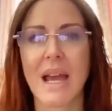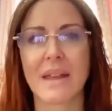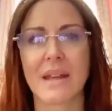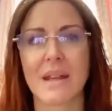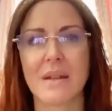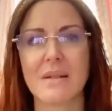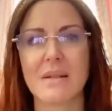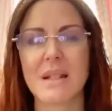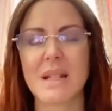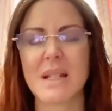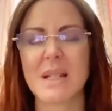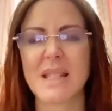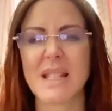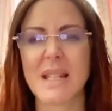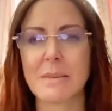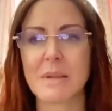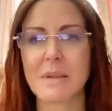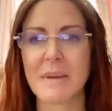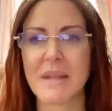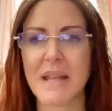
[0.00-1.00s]
They don't
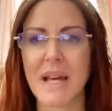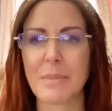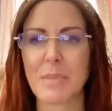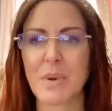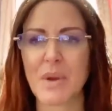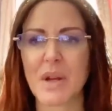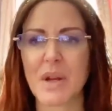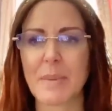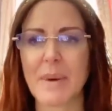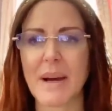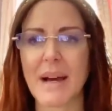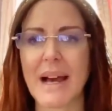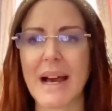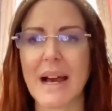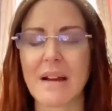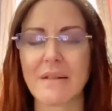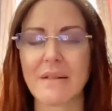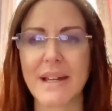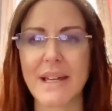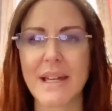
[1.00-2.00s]
seem to be that bothered about
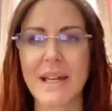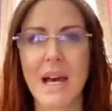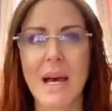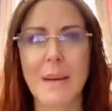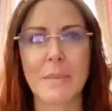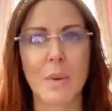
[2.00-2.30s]
Harry,